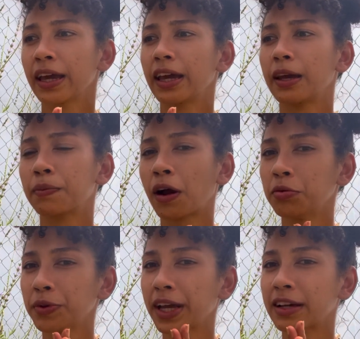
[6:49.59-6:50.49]
it
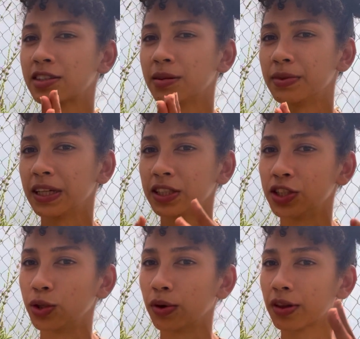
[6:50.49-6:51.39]
probably has something to
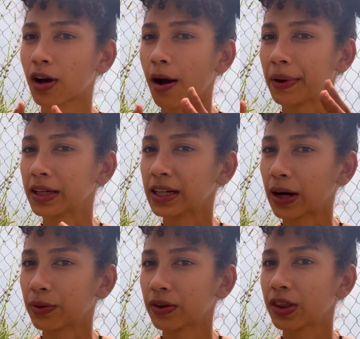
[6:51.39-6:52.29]
do with calming
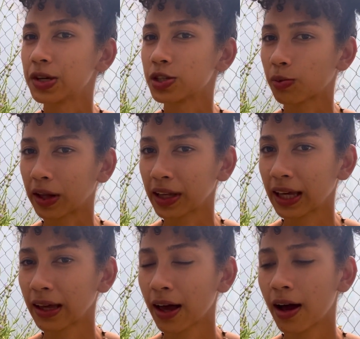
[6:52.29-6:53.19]
down the swelling.